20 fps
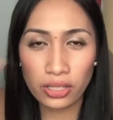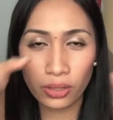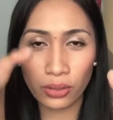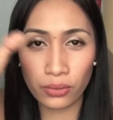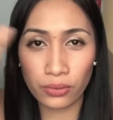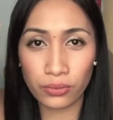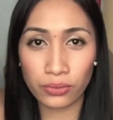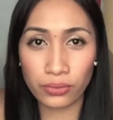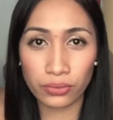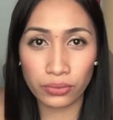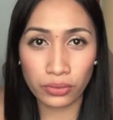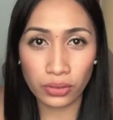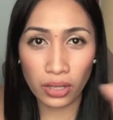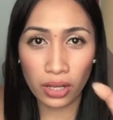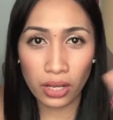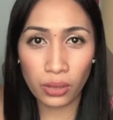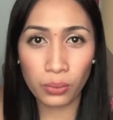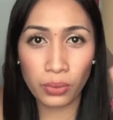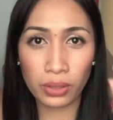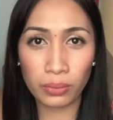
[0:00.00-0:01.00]
of
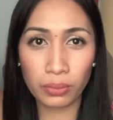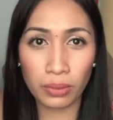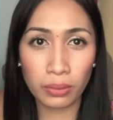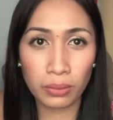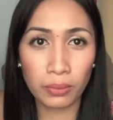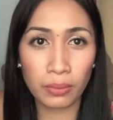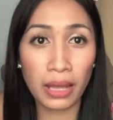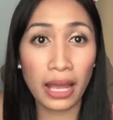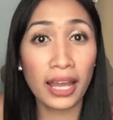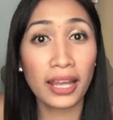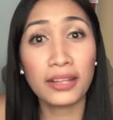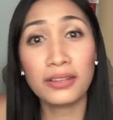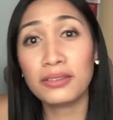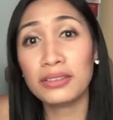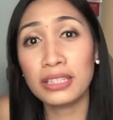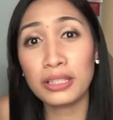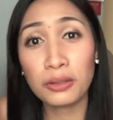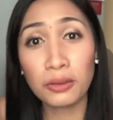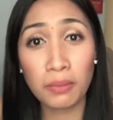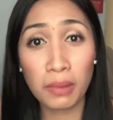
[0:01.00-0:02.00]
blah, blah, blah, blah, blah. I
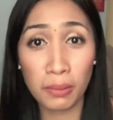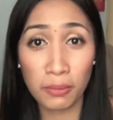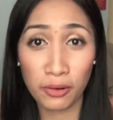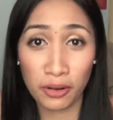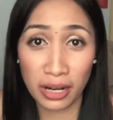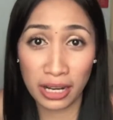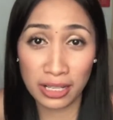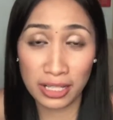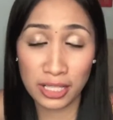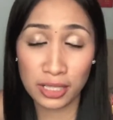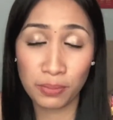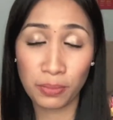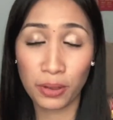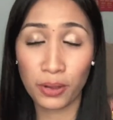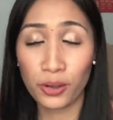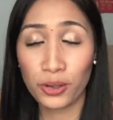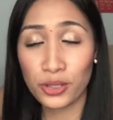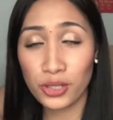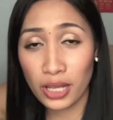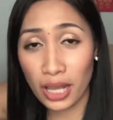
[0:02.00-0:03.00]
hindi ko memorize.
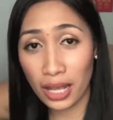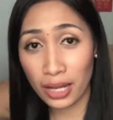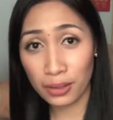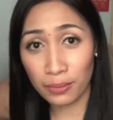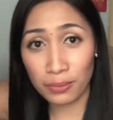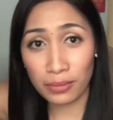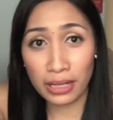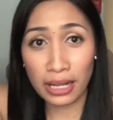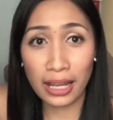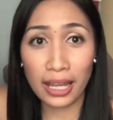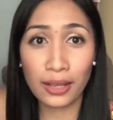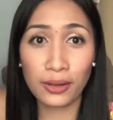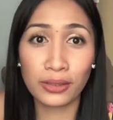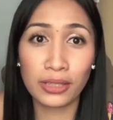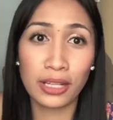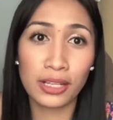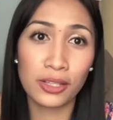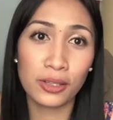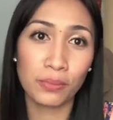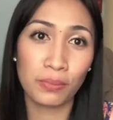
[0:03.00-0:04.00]
Pero dyan, lagay ko
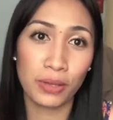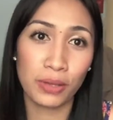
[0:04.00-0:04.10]
na yung